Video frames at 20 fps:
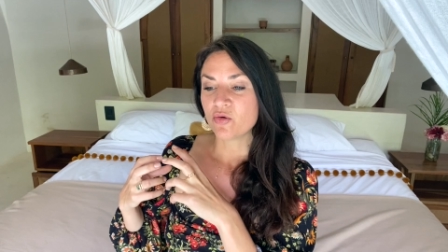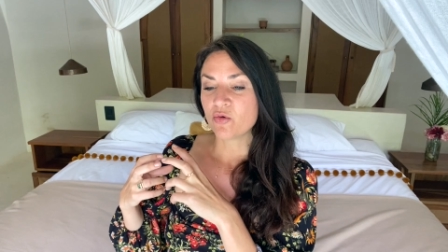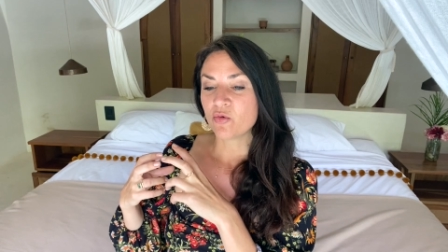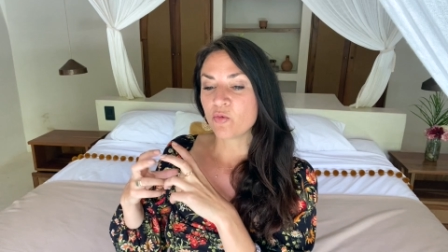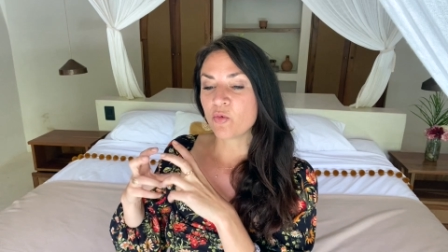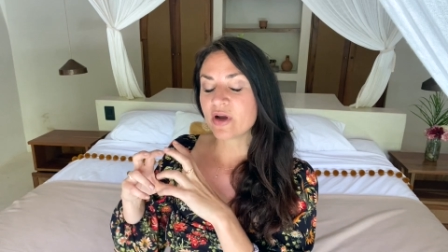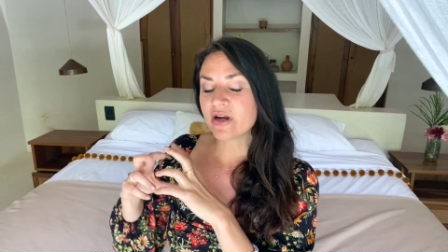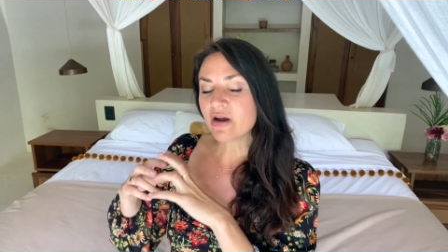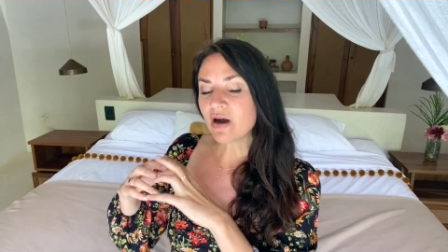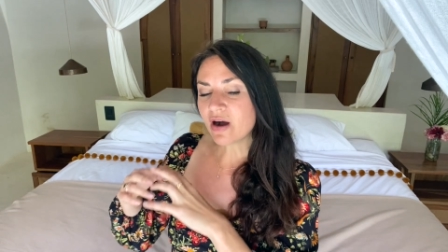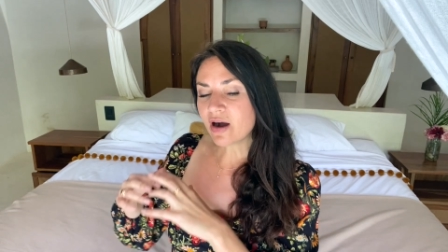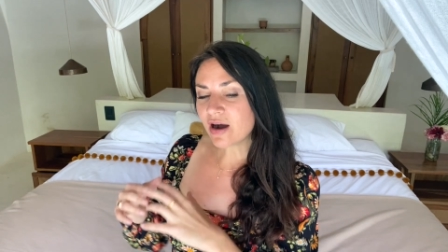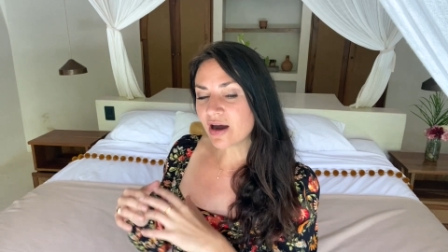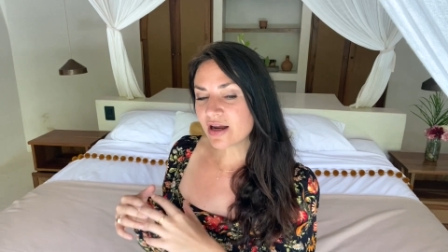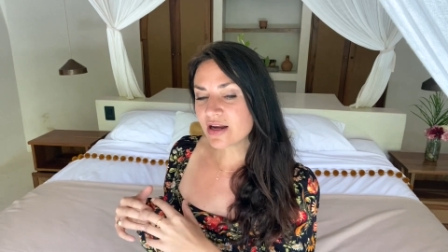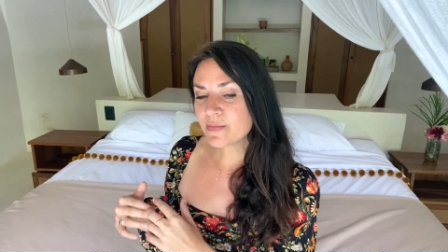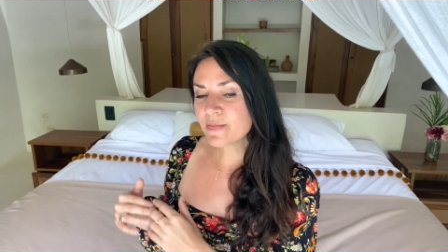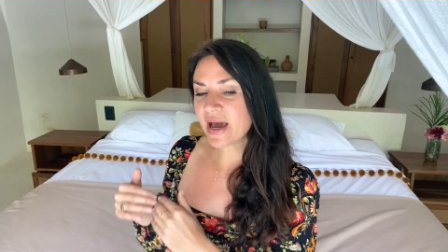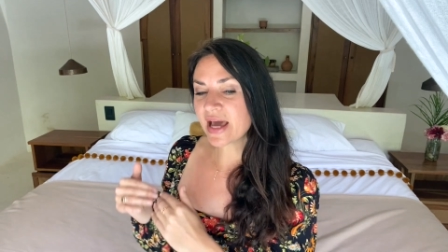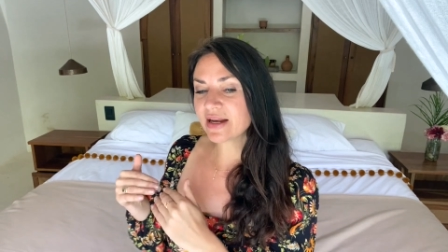what
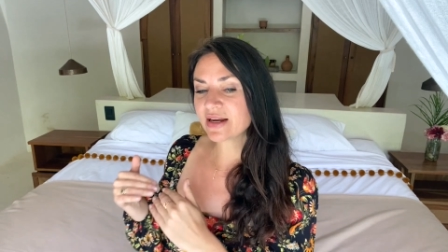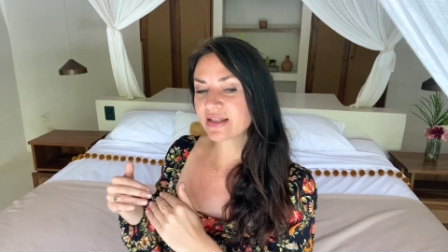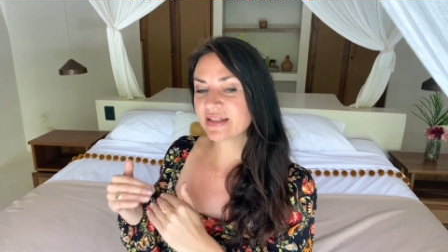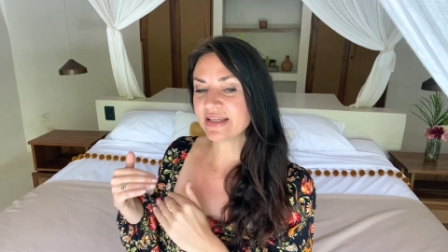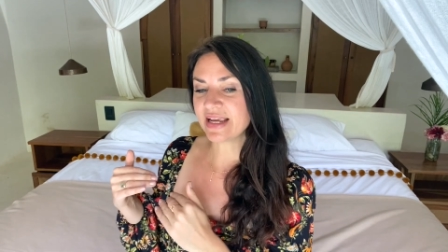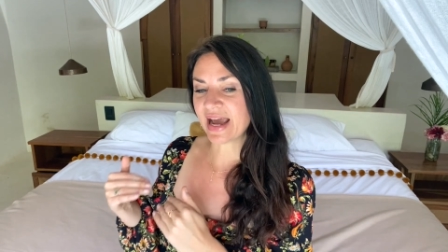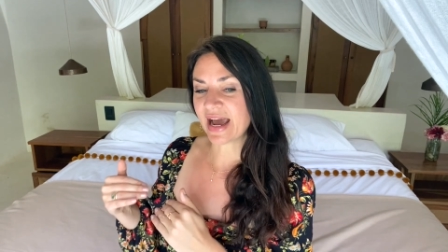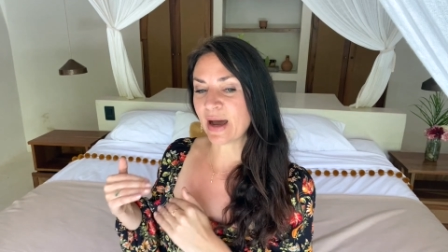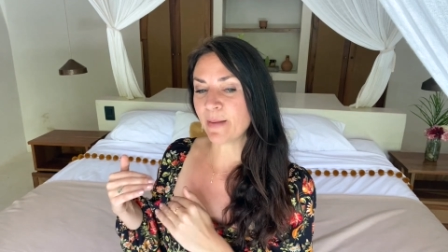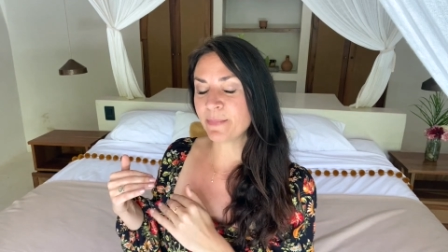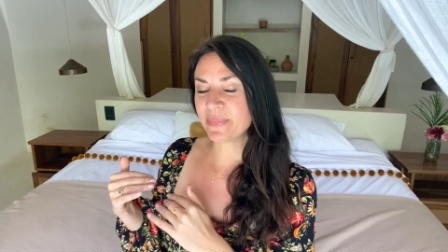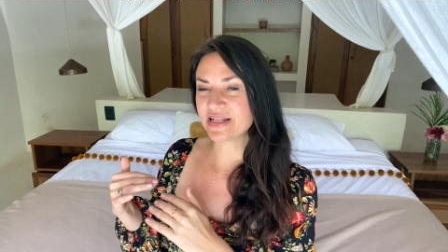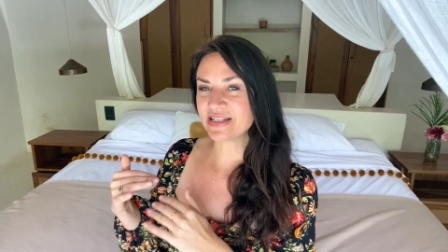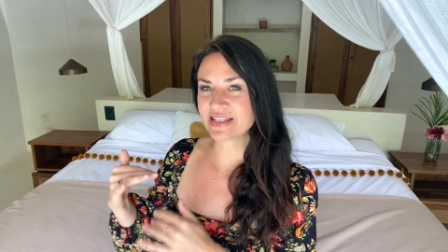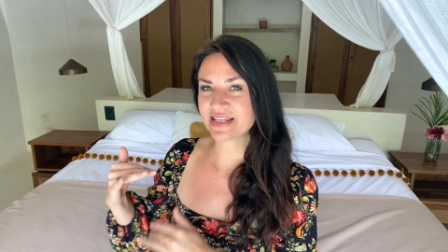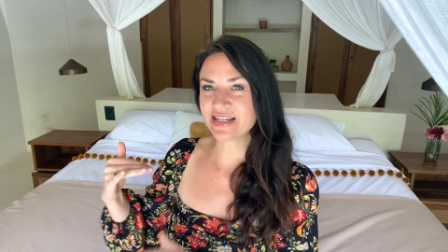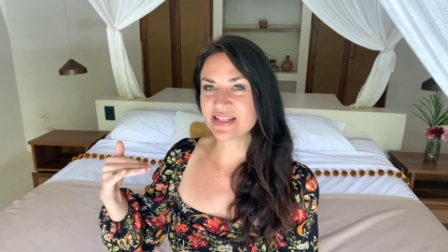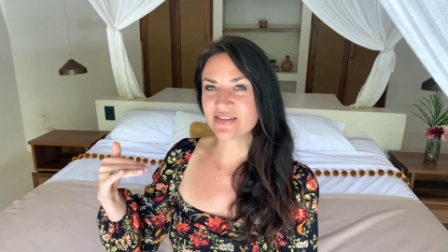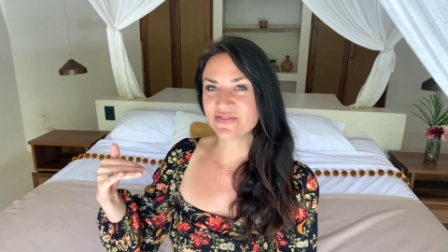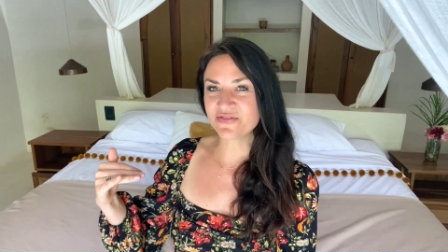automatically happens,
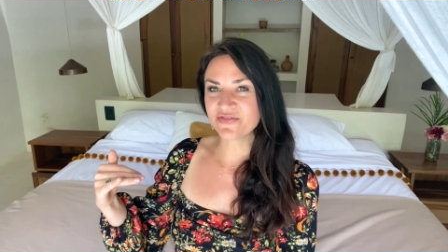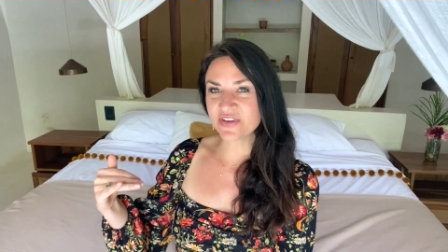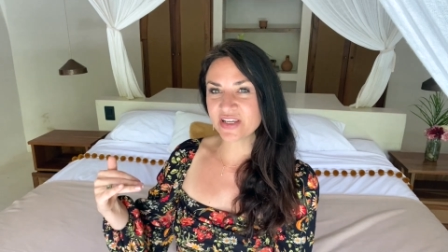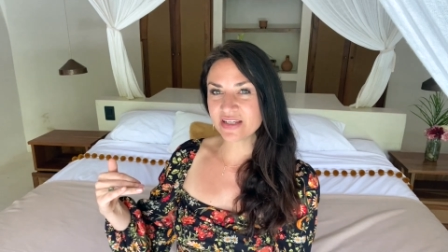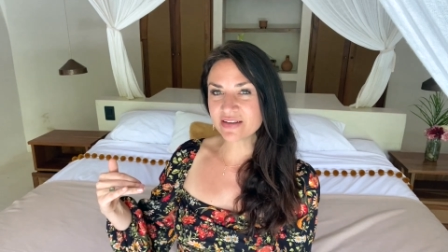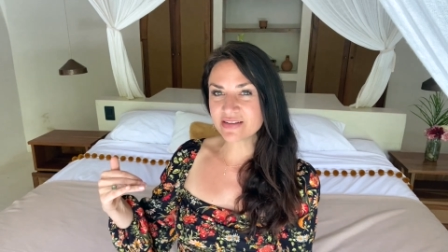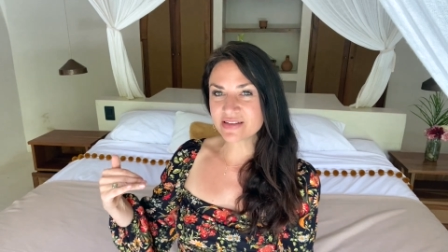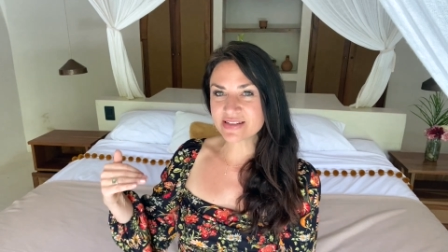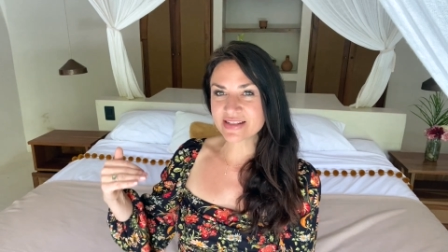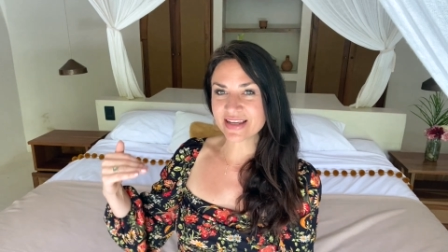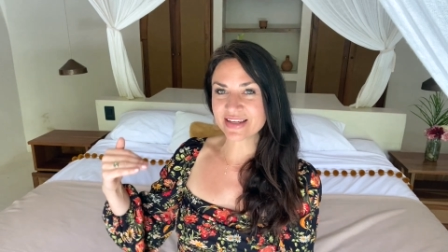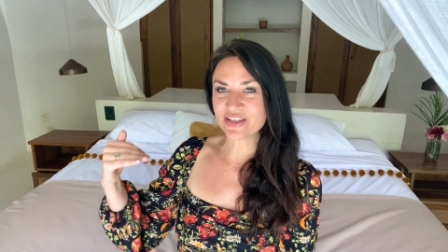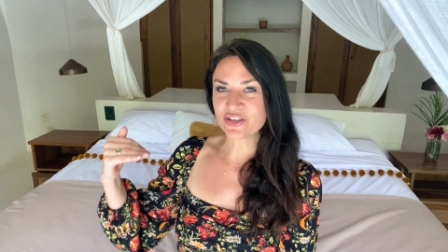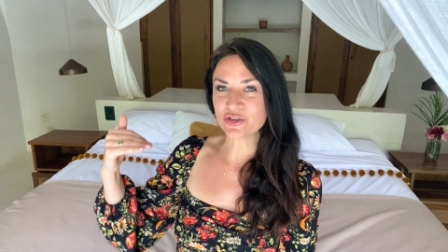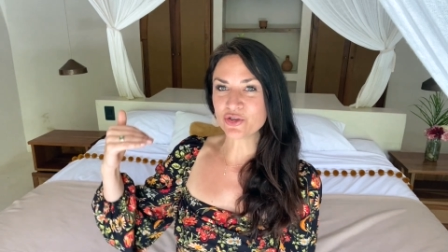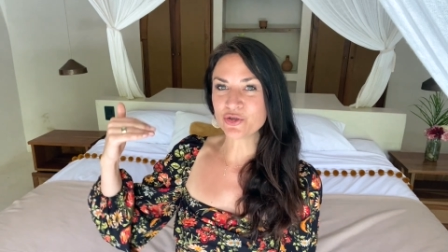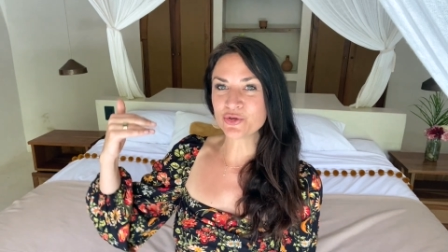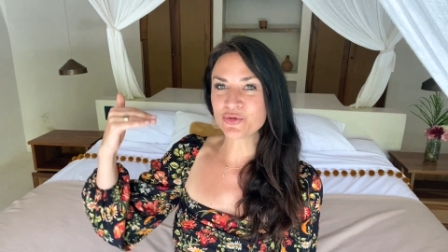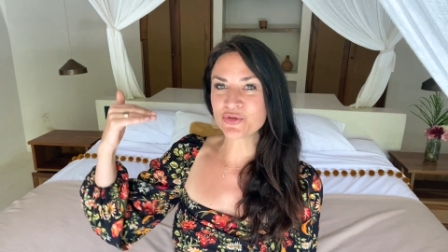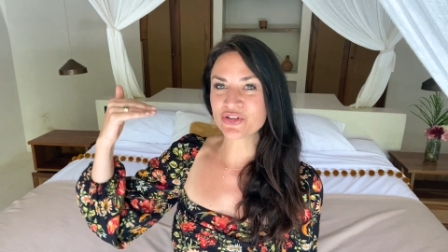it feels like
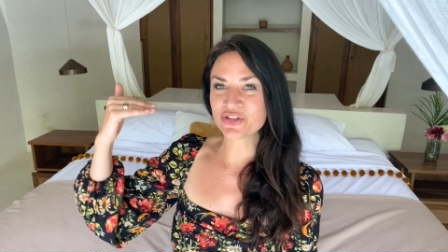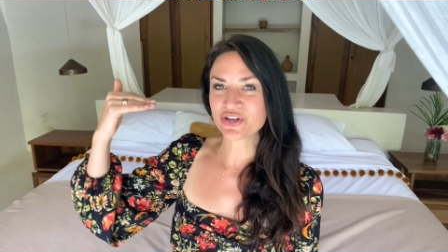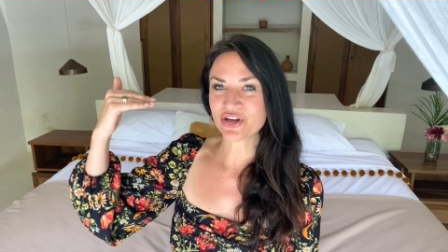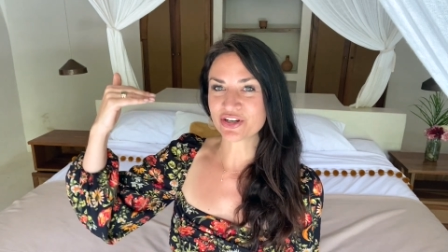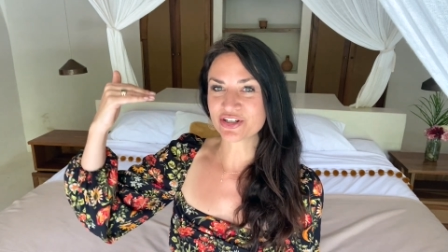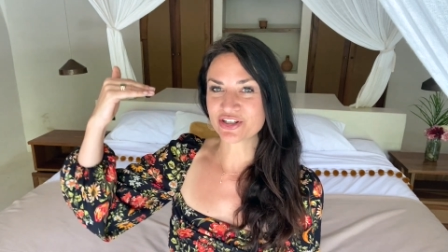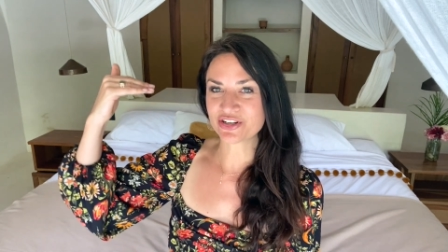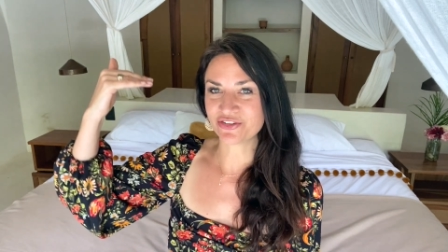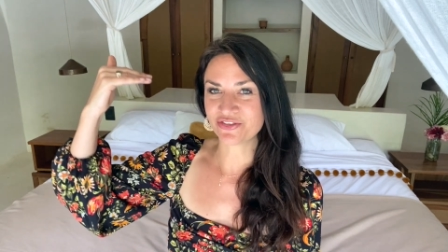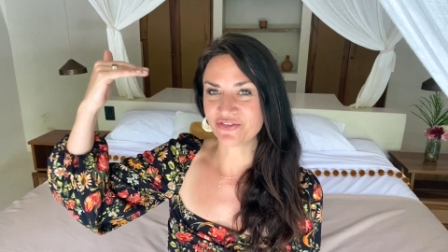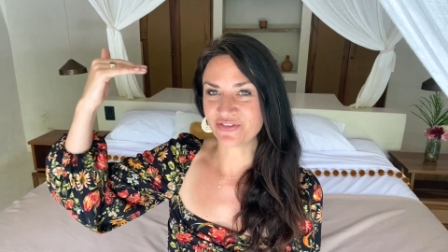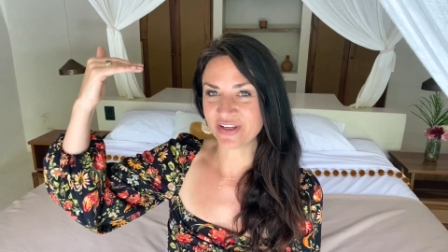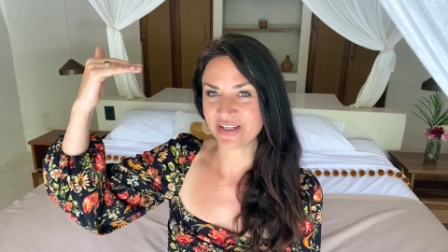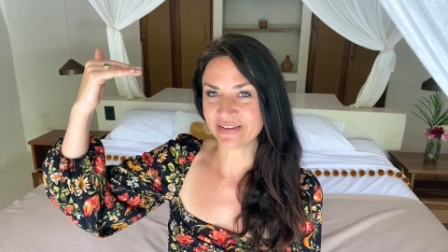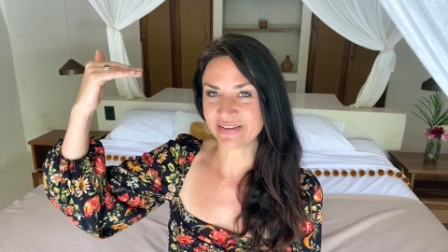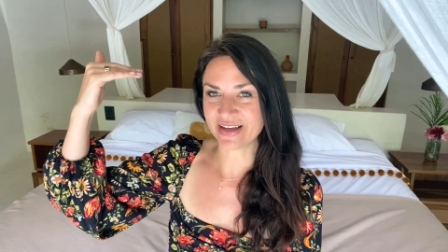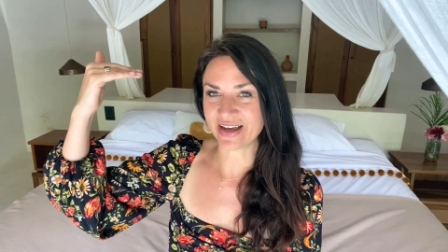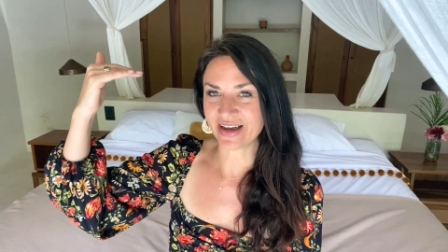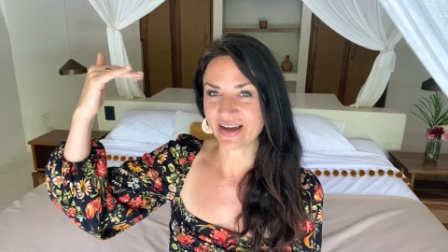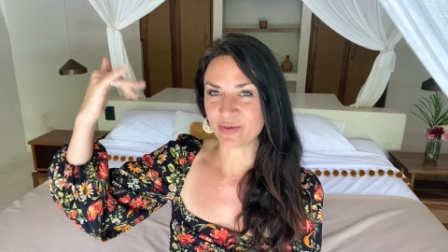you start to
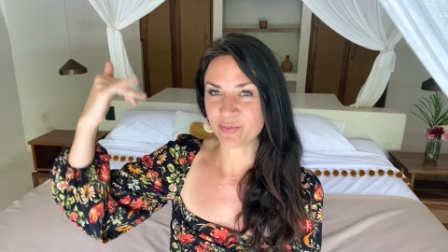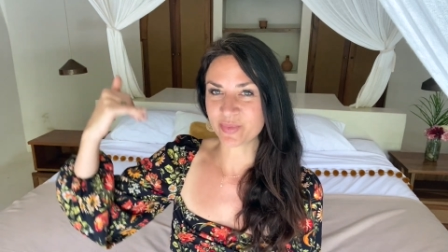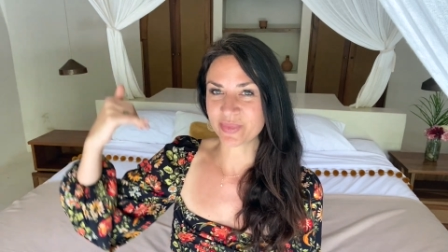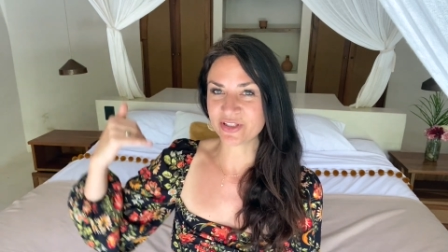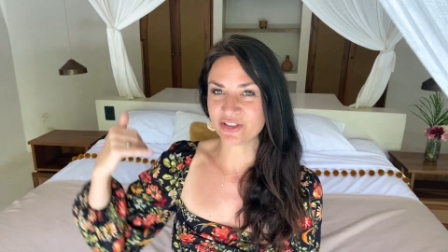fill up.